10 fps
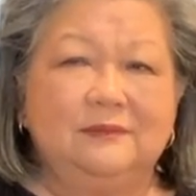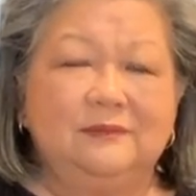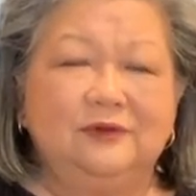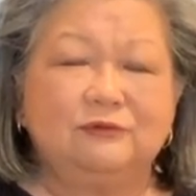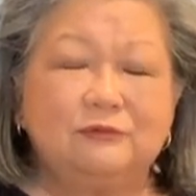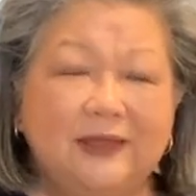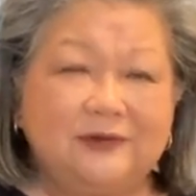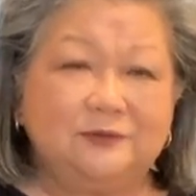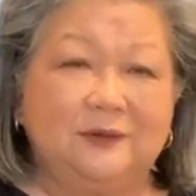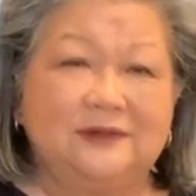great
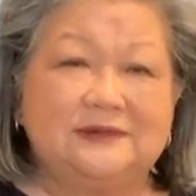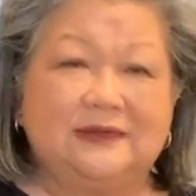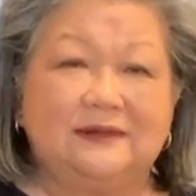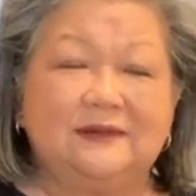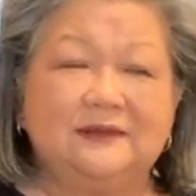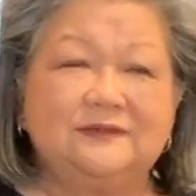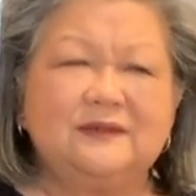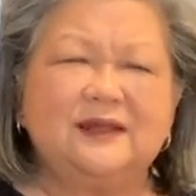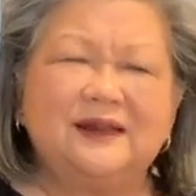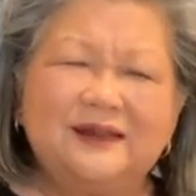wonton is
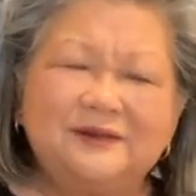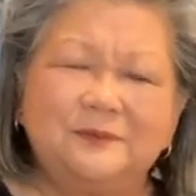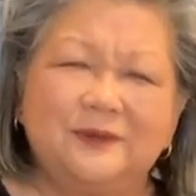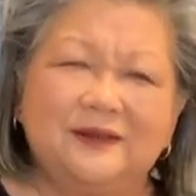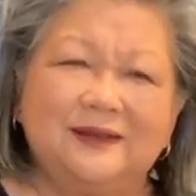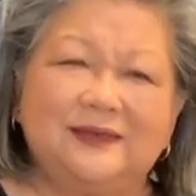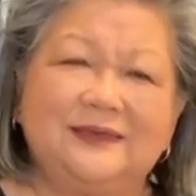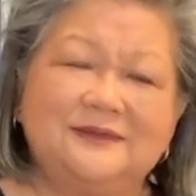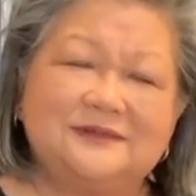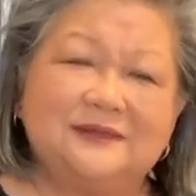a little bit like
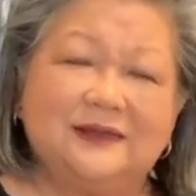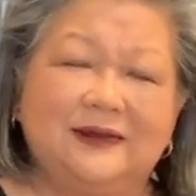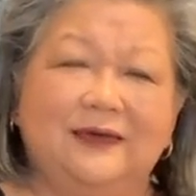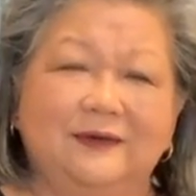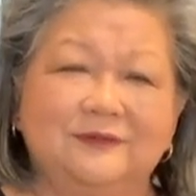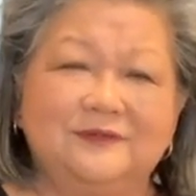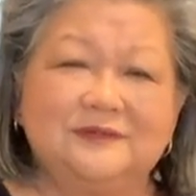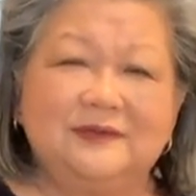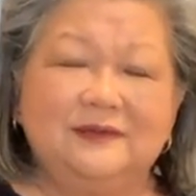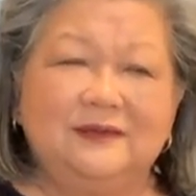eating clouds.
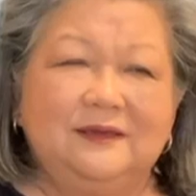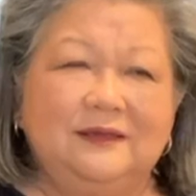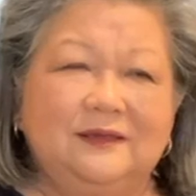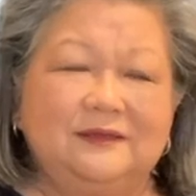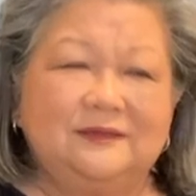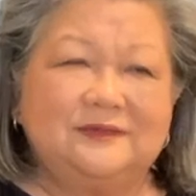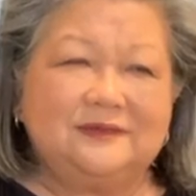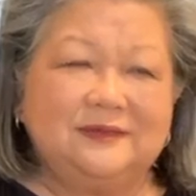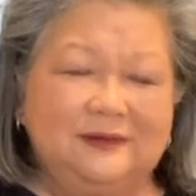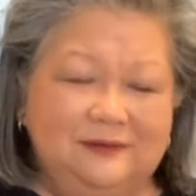The
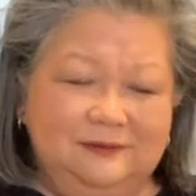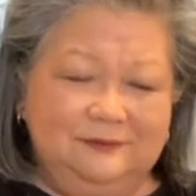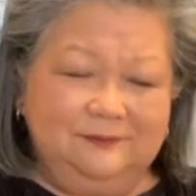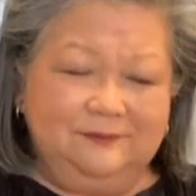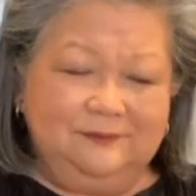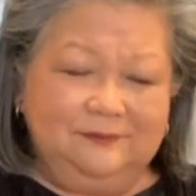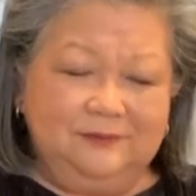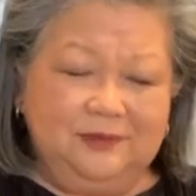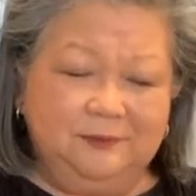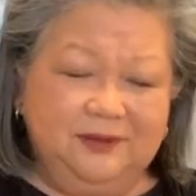skin,
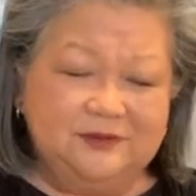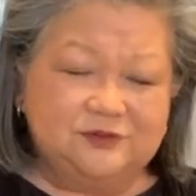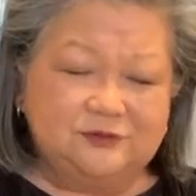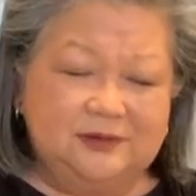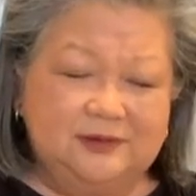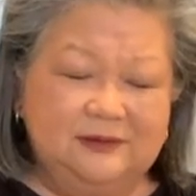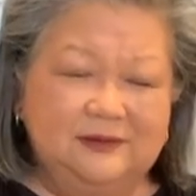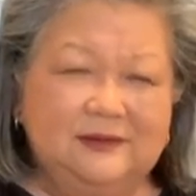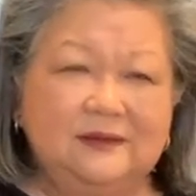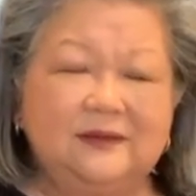the pastry
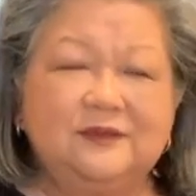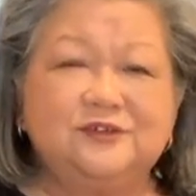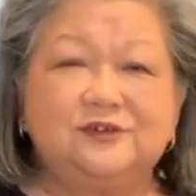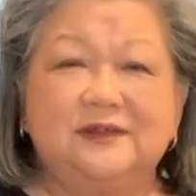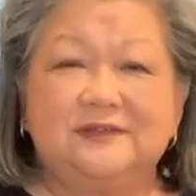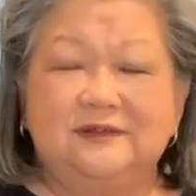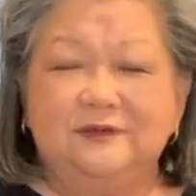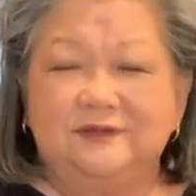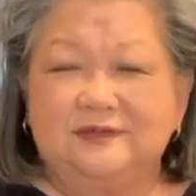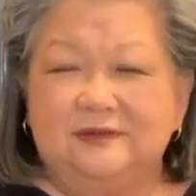is
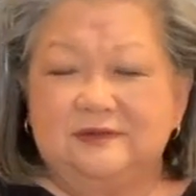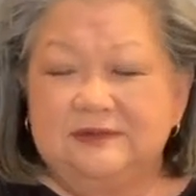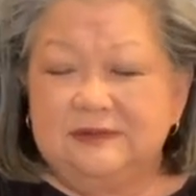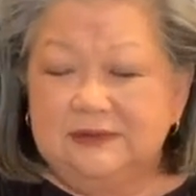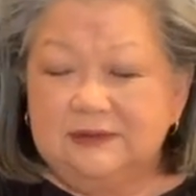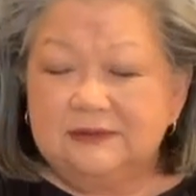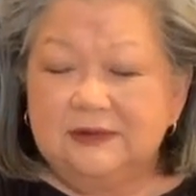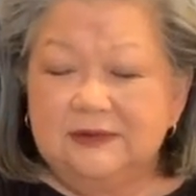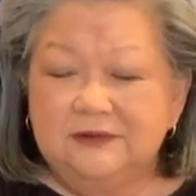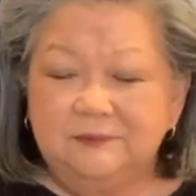translucent. The
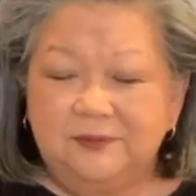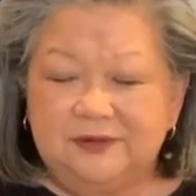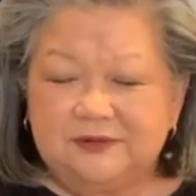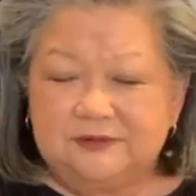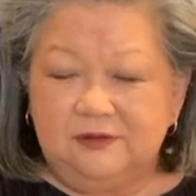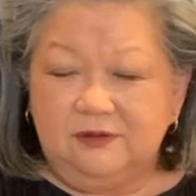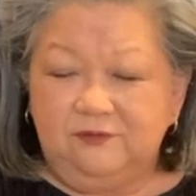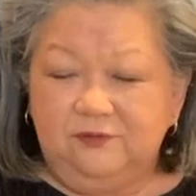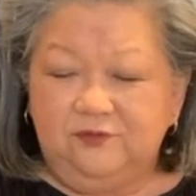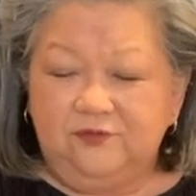little bit of
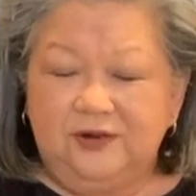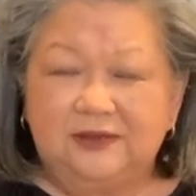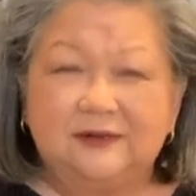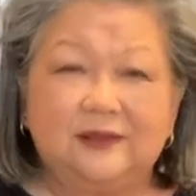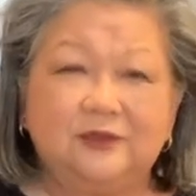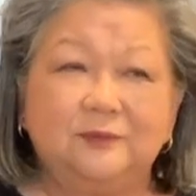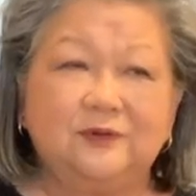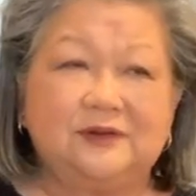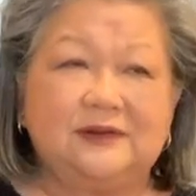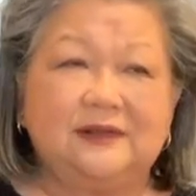filling that you
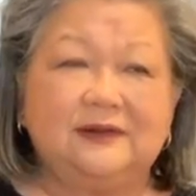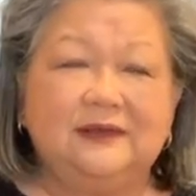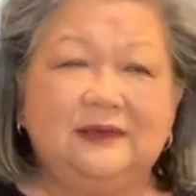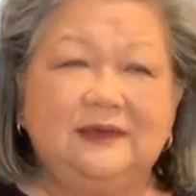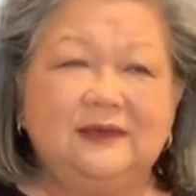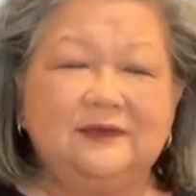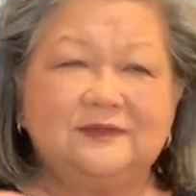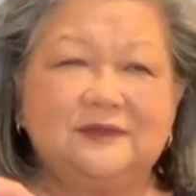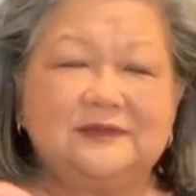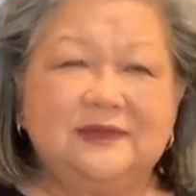put in it is
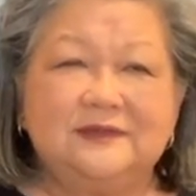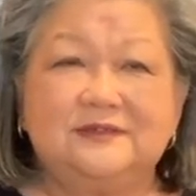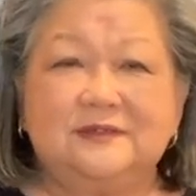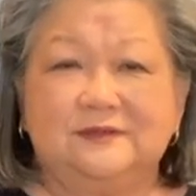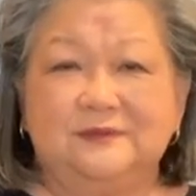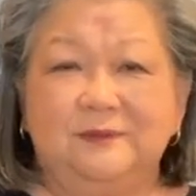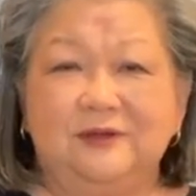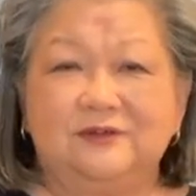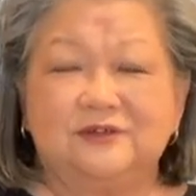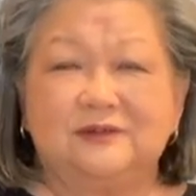a taste
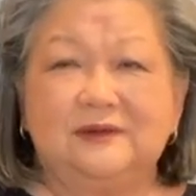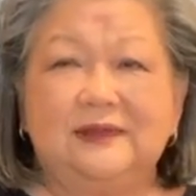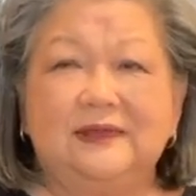explosion,